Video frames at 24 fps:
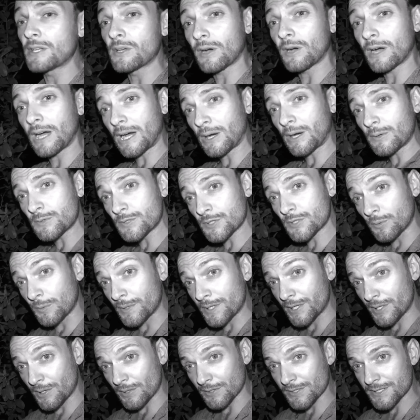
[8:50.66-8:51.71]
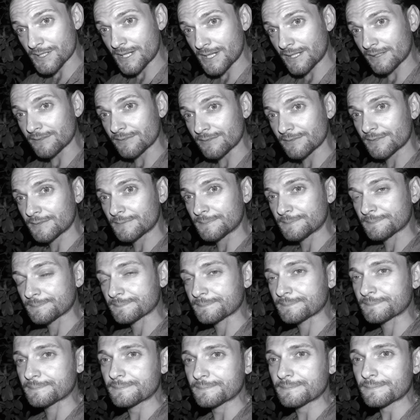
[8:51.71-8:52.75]
your house, go into yourself,
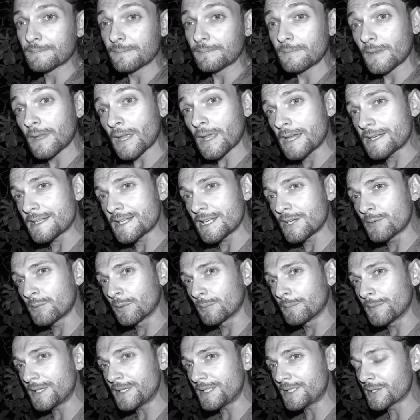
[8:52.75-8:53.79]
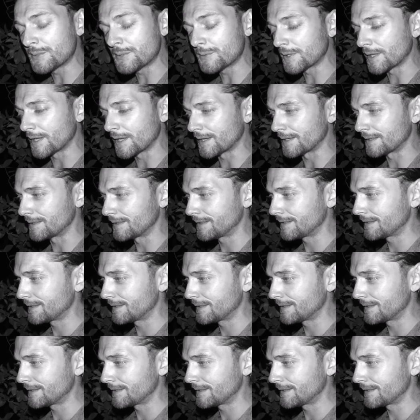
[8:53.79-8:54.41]
and he will meet you there.